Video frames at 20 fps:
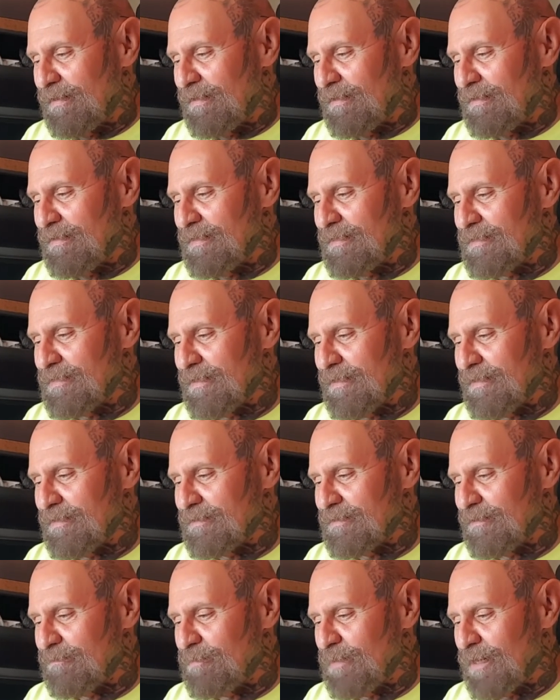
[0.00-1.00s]
These things
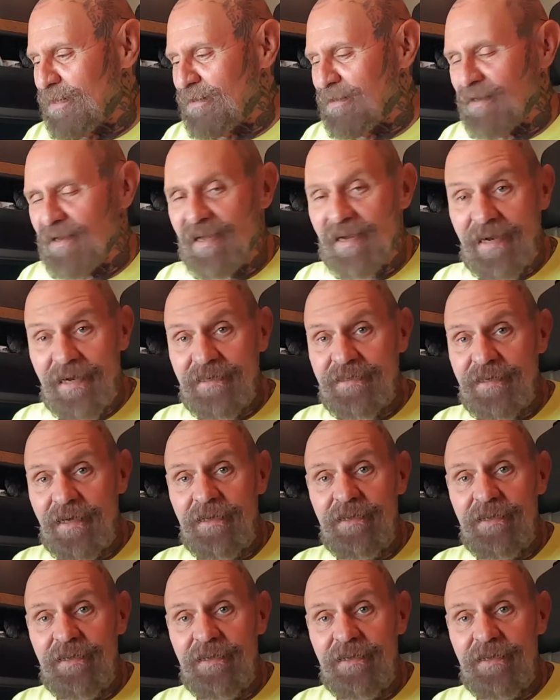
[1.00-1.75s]
have been, like I say,